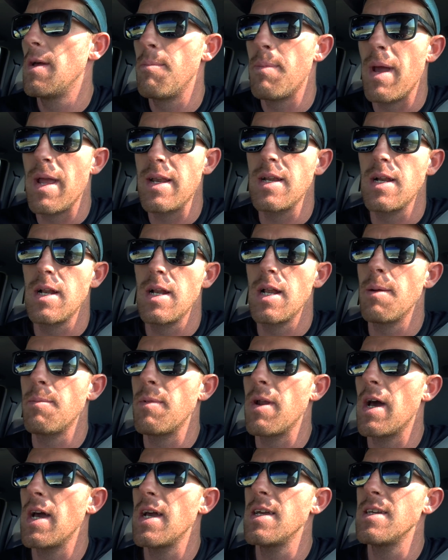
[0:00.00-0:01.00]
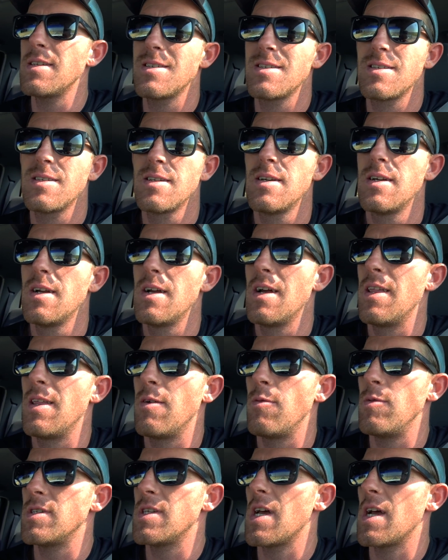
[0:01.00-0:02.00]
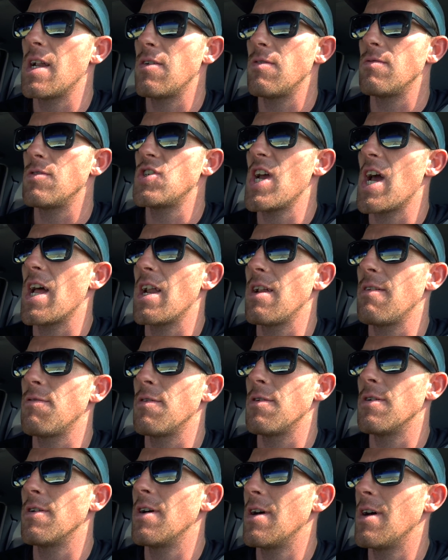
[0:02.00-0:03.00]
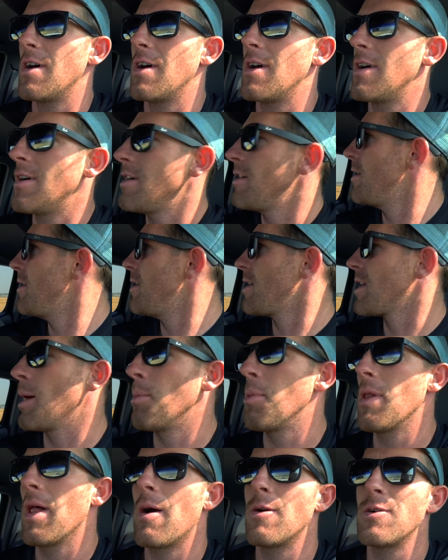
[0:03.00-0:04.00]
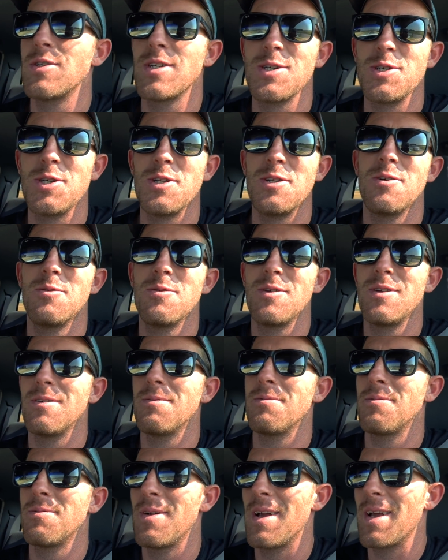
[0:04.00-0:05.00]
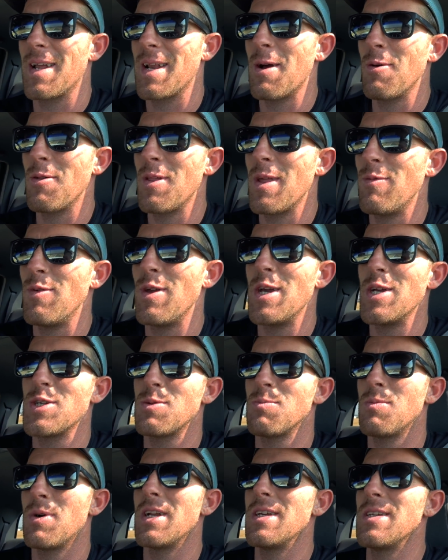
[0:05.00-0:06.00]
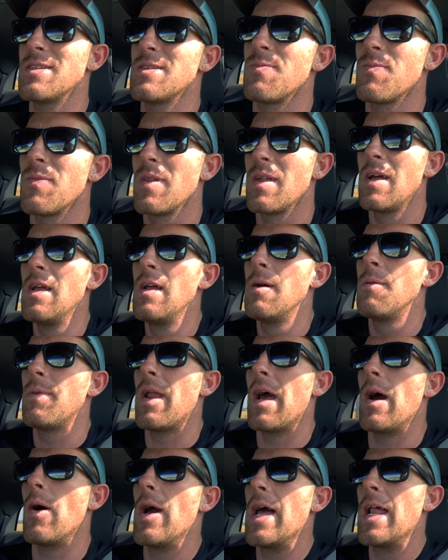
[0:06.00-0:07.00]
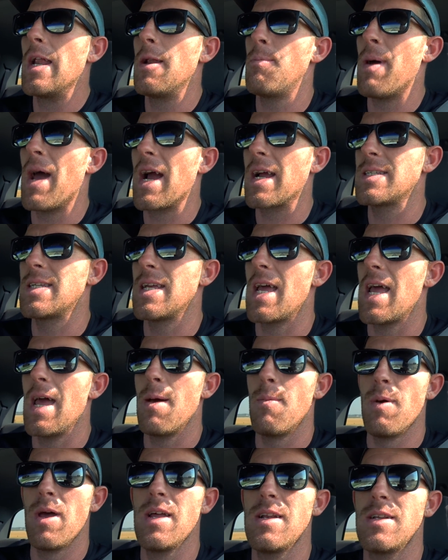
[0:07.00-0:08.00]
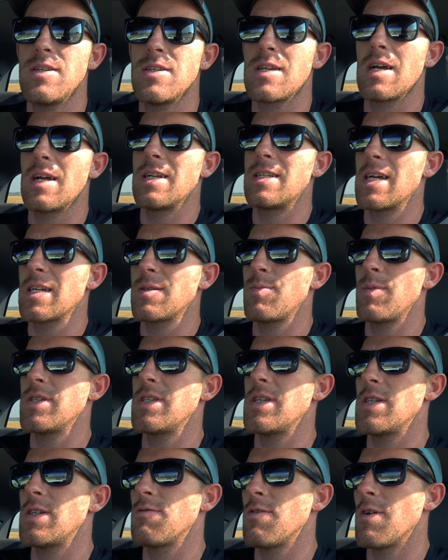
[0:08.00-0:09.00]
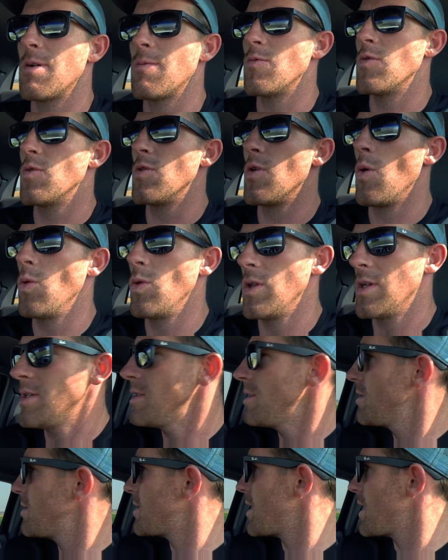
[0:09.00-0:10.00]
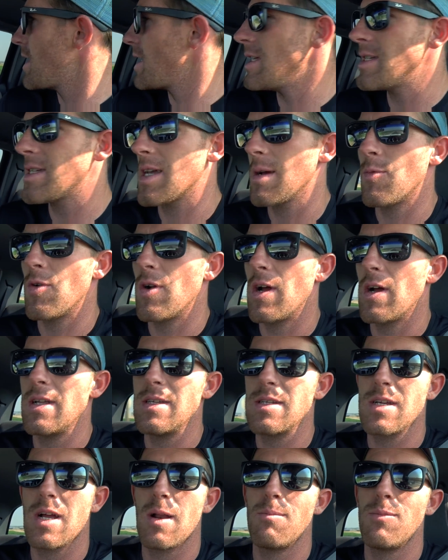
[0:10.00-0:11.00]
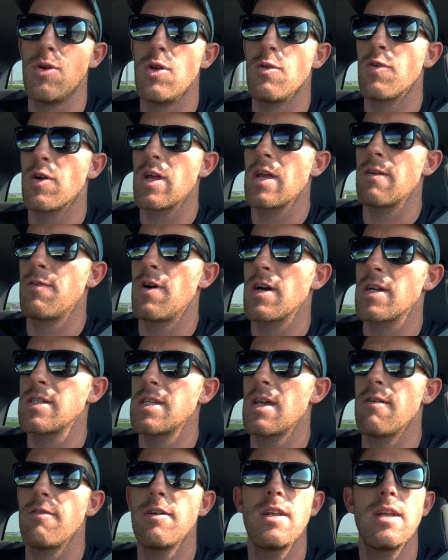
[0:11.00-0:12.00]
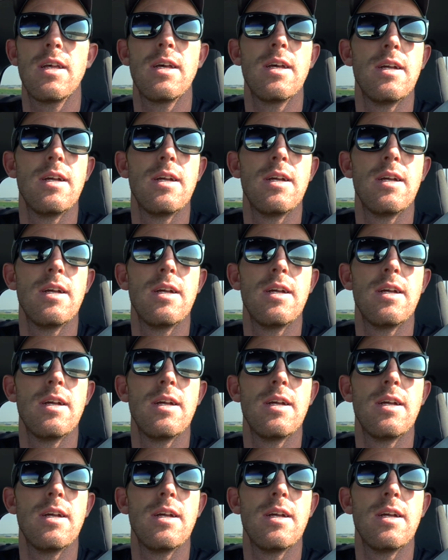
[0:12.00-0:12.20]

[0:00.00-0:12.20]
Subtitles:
Painted it up nice. Then we sat and chatted for a couple hours, as you do when you're hanging out with the aviation buddies. Now headed back to Emmett. Just got a text message from Roland saying he's coming around. He's got a beautiful Kit Fox 7.